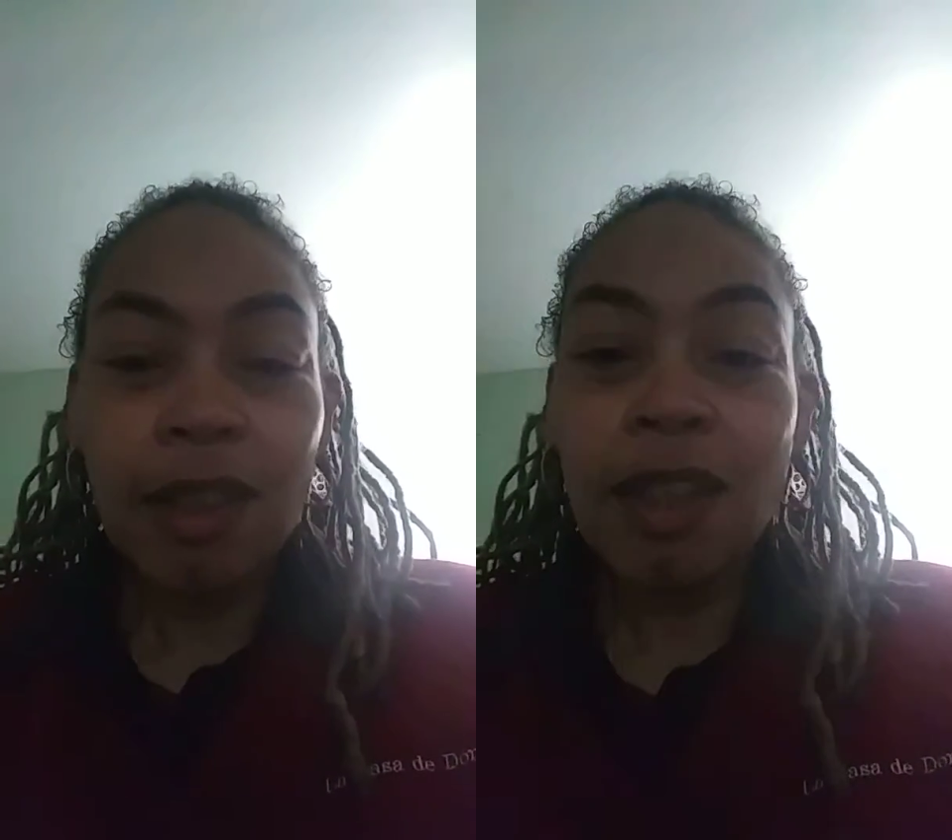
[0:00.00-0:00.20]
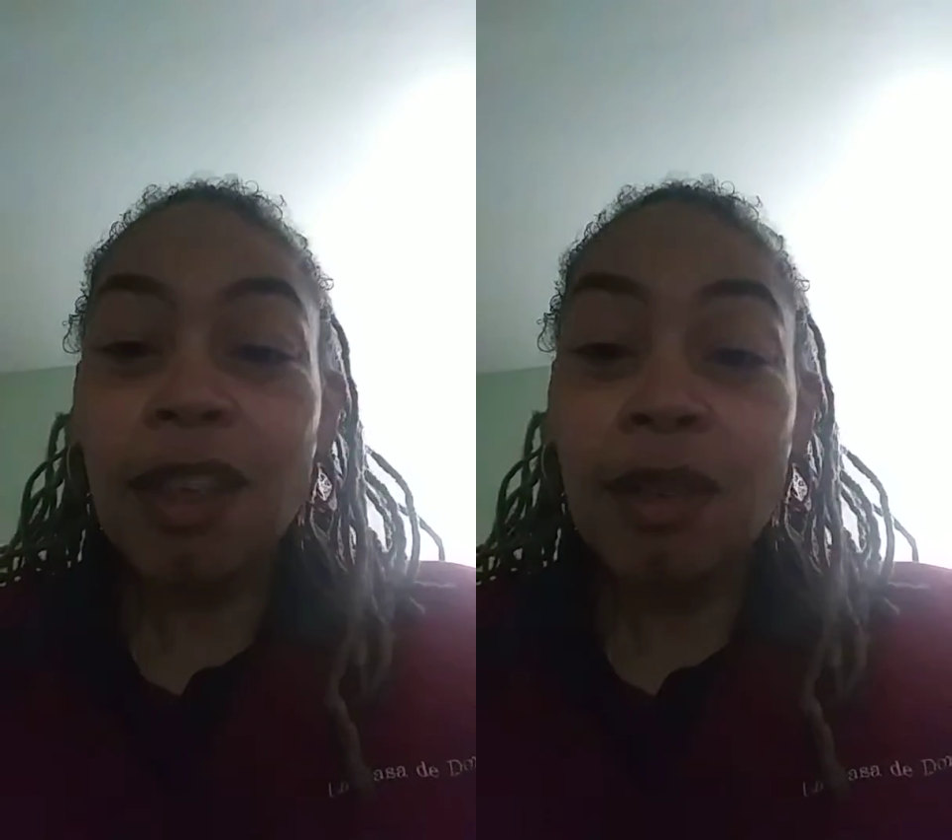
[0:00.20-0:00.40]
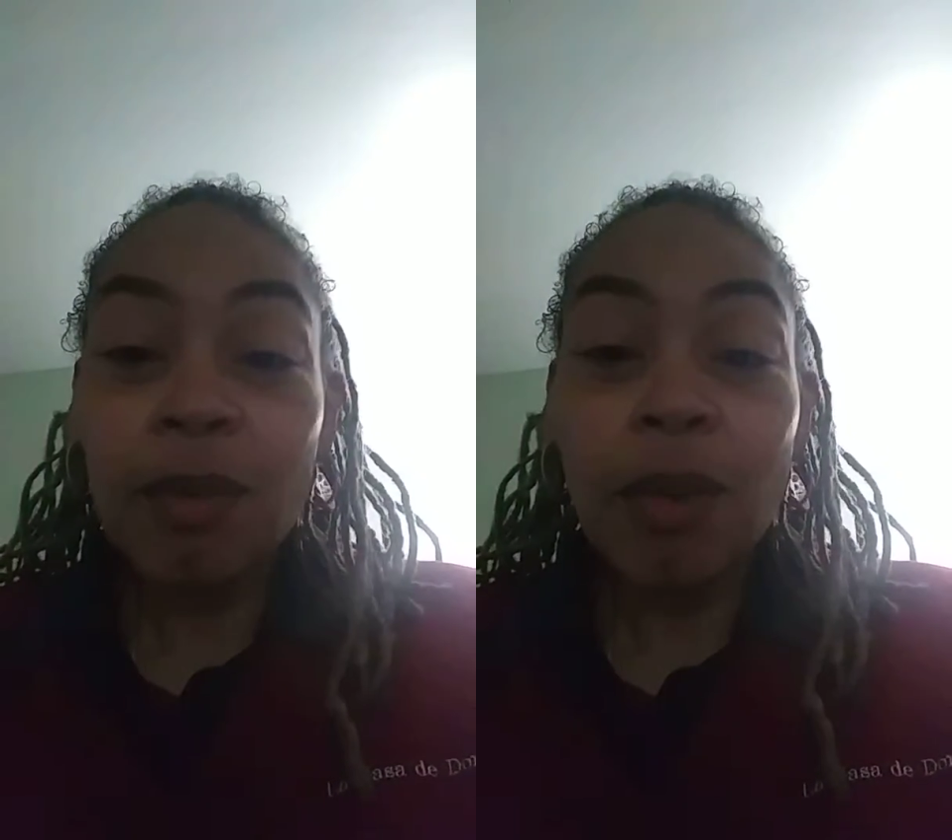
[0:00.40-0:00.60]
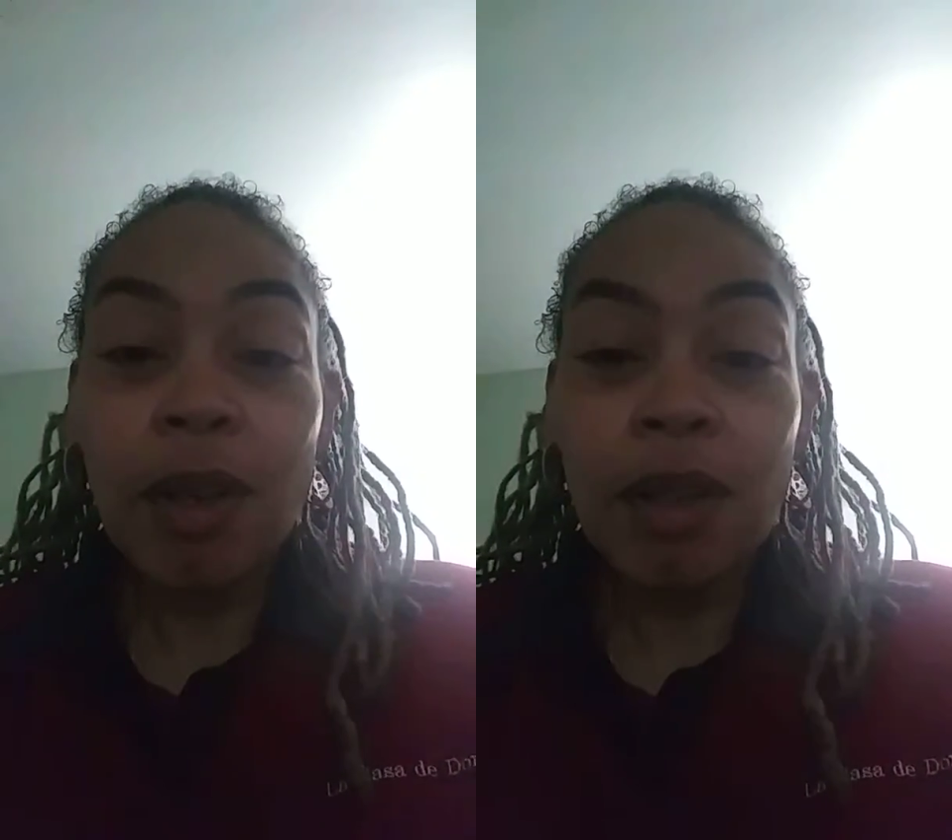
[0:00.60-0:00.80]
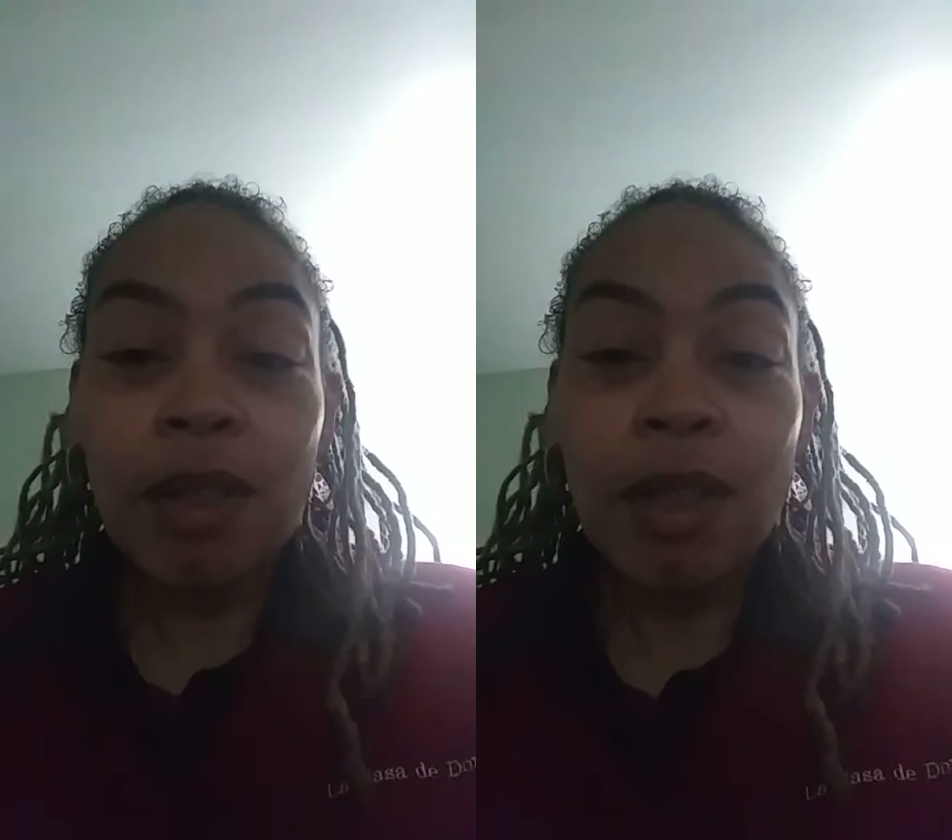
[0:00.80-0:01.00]
It
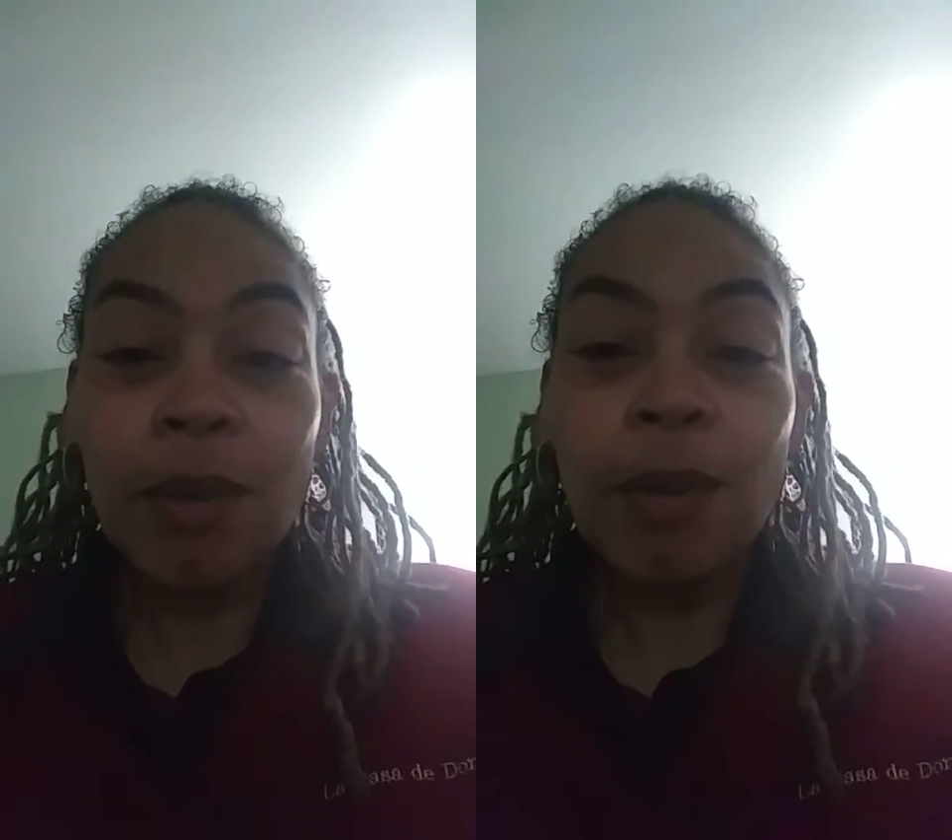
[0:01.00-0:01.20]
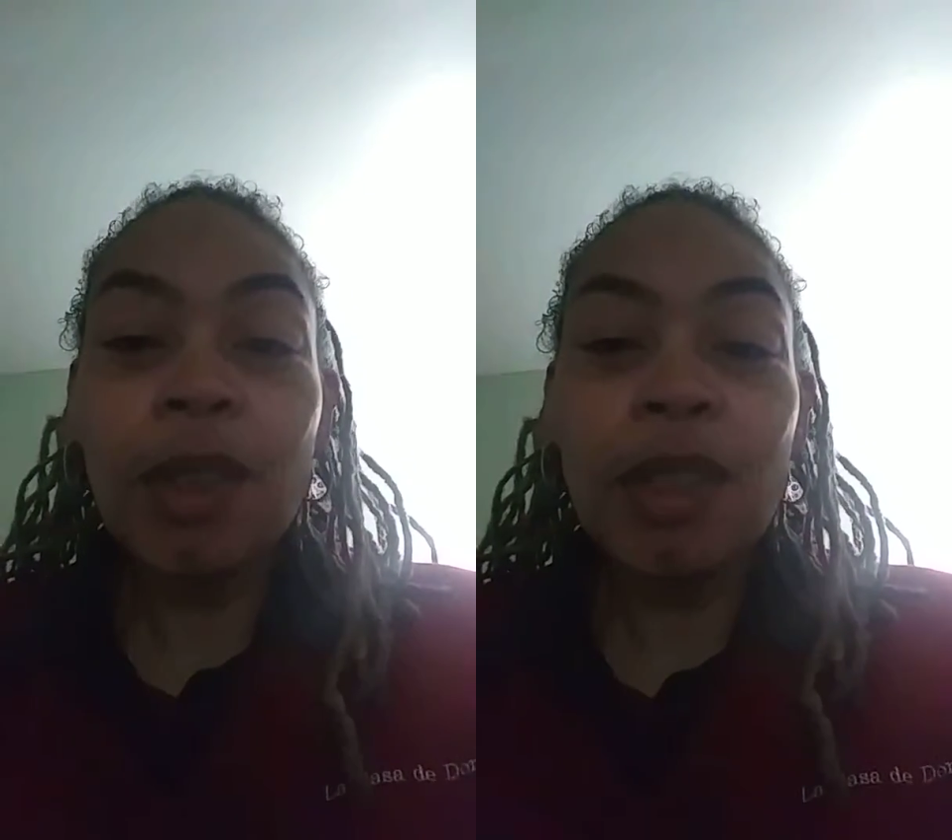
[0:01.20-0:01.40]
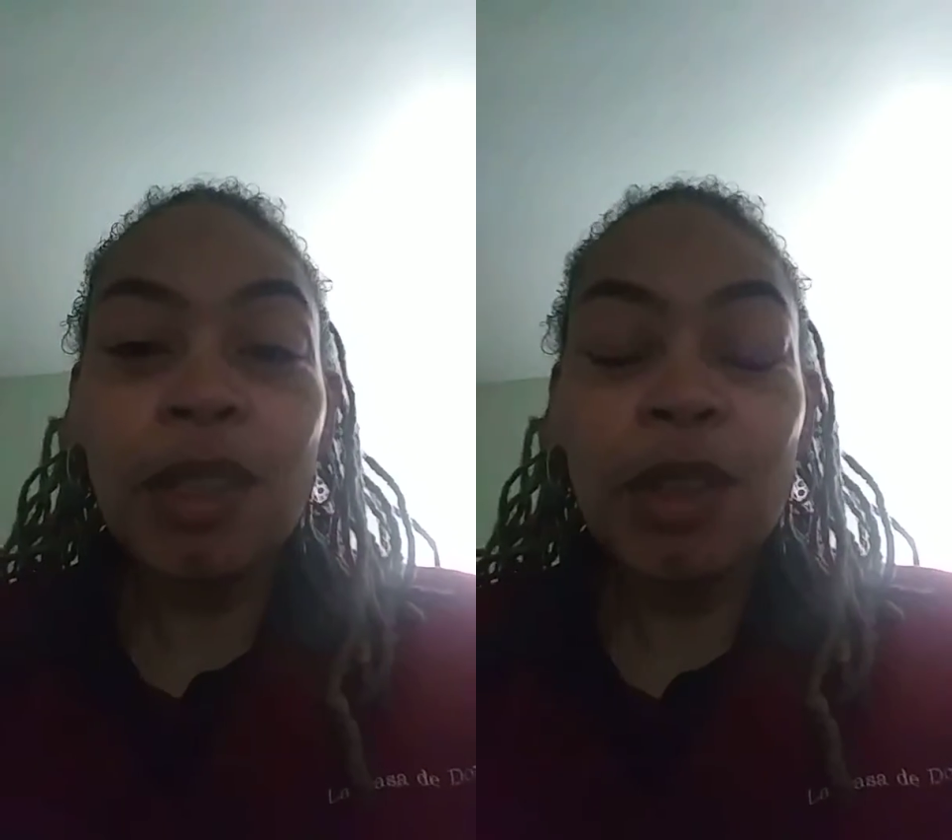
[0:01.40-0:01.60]
works when